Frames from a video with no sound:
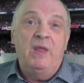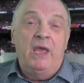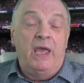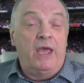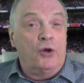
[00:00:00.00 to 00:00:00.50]

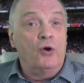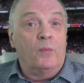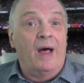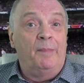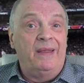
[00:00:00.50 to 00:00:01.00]
It could
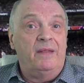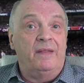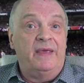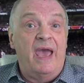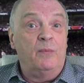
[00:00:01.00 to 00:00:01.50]
well be that
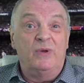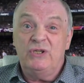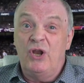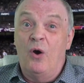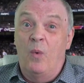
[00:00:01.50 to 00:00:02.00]
the game
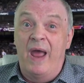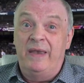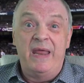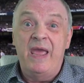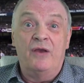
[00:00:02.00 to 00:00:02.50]
was nowhere
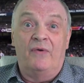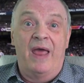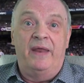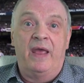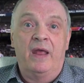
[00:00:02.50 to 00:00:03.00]
near
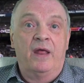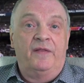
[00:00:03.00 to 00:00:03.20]
ready.